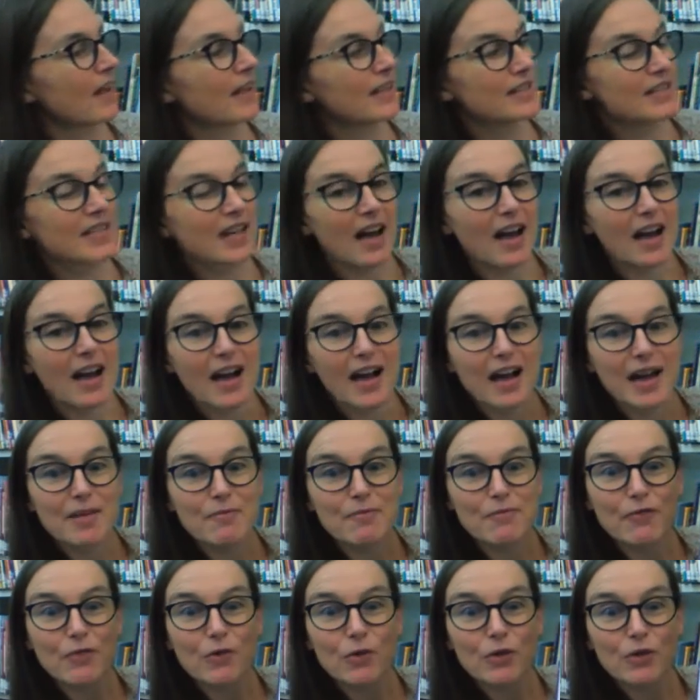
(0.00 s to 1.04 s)
Time
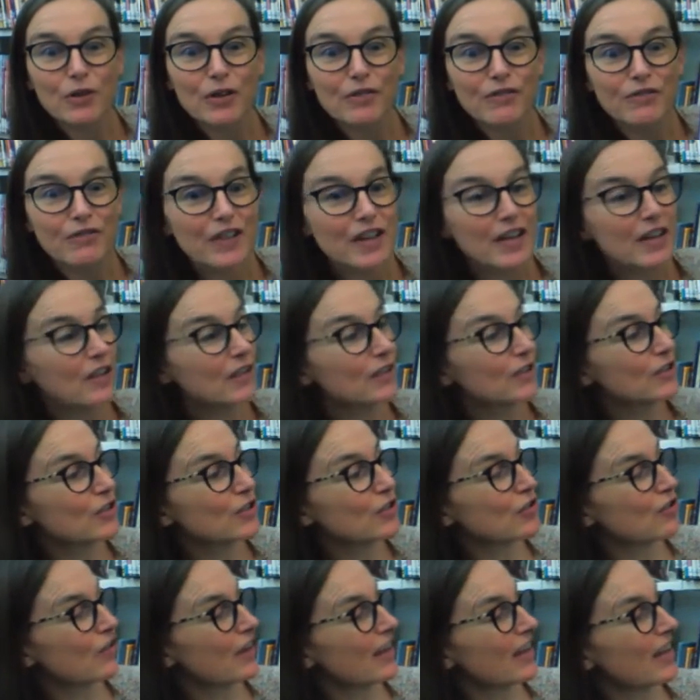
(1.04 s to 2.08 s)
for a field
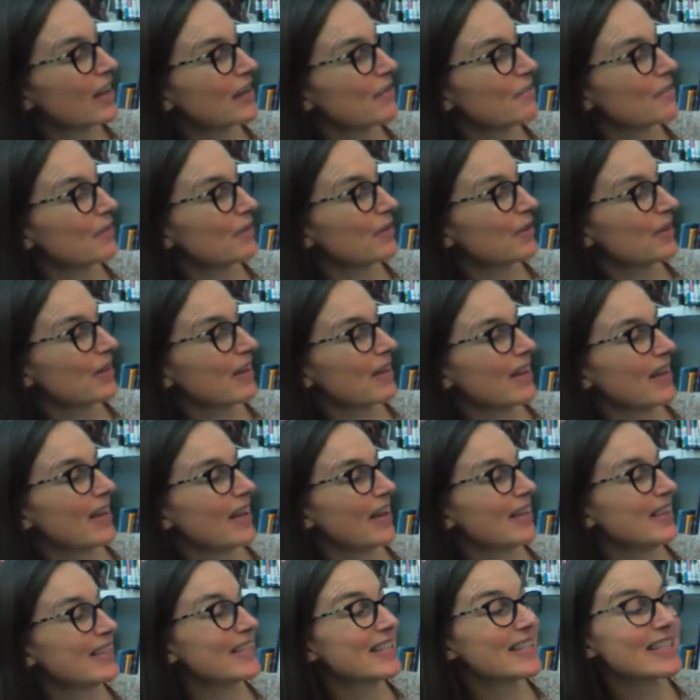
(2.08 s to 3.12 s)
trip.
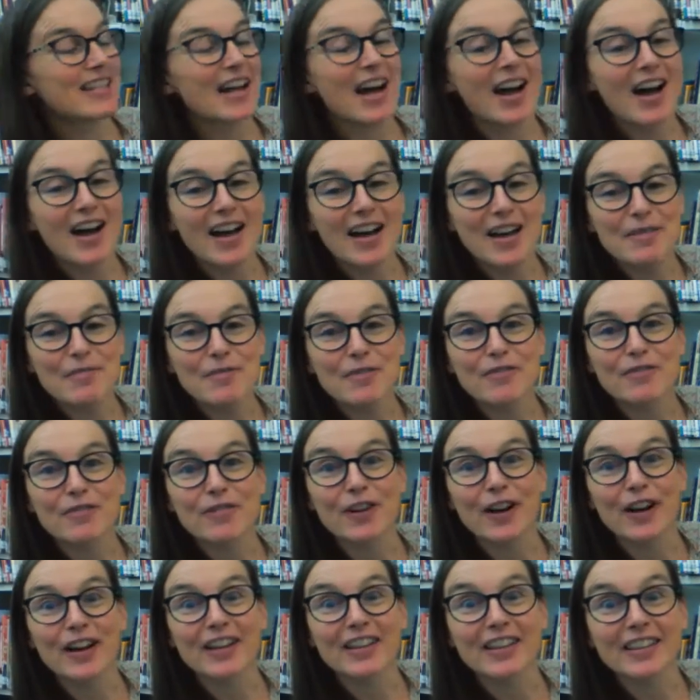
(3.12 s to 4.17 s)
It's time
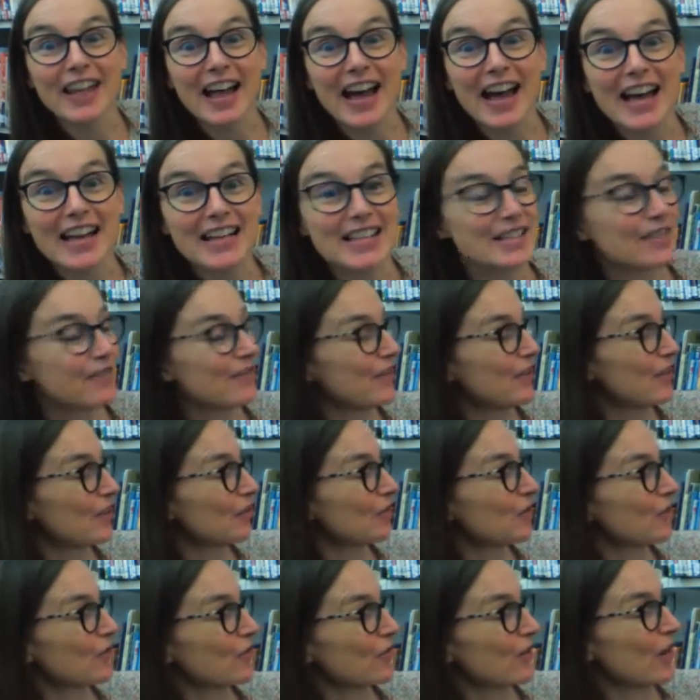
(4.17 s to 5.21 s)
for a class
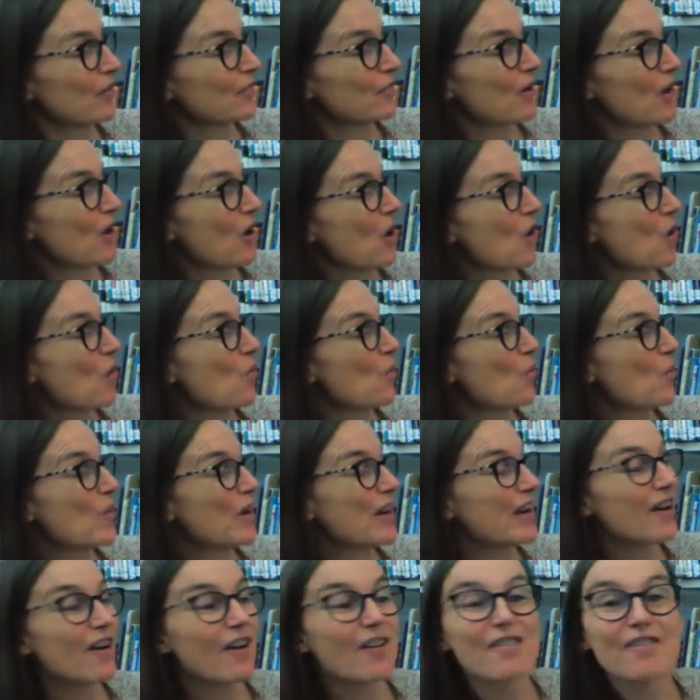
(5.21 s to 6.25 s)
field trip.
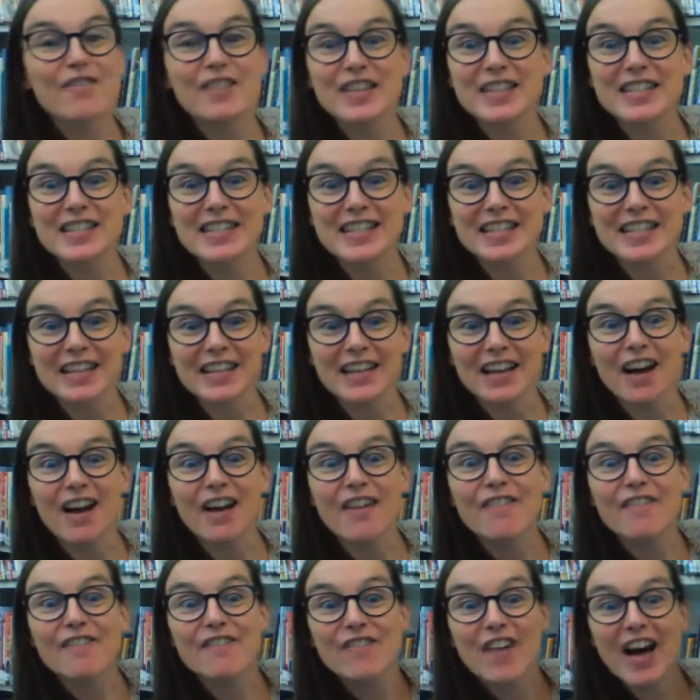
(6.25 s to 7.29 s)
We are visiting
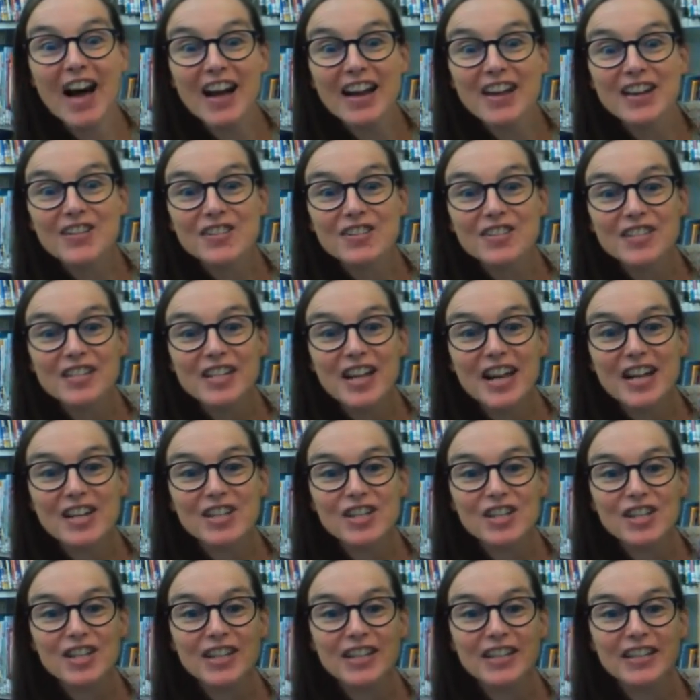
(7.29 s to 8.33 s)
a fire
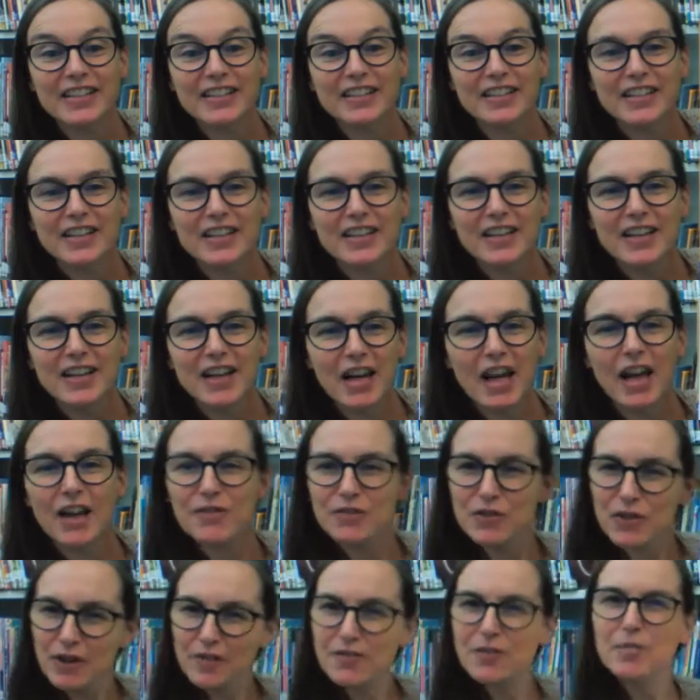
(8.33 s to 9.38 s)
station. Have
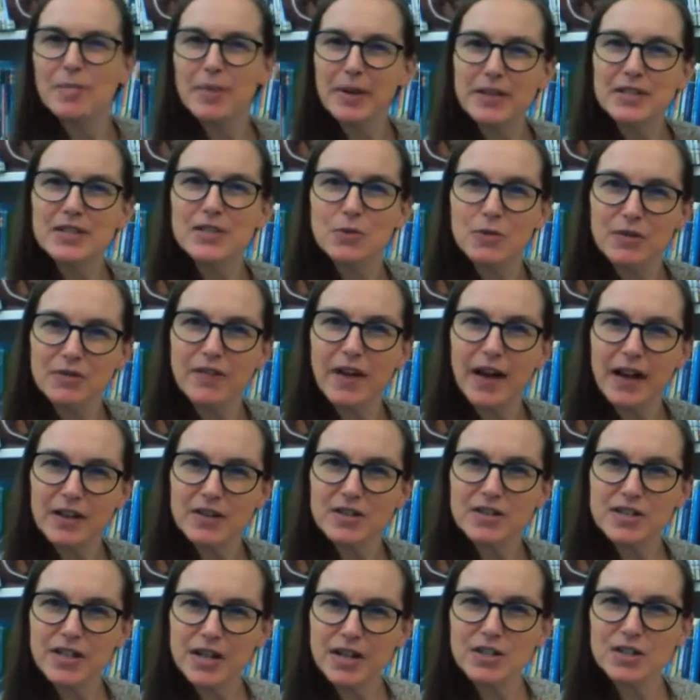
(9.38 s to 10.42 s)
you ever been to a fire
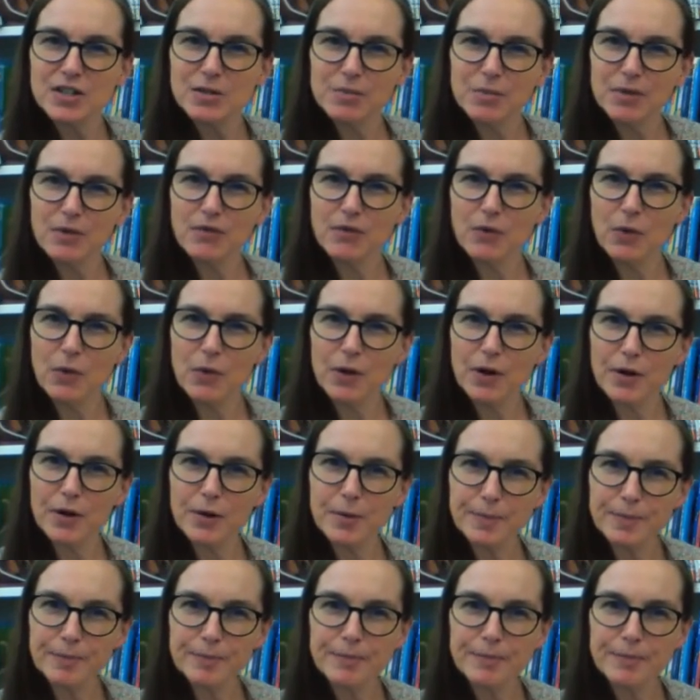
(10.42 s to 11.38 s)
station before?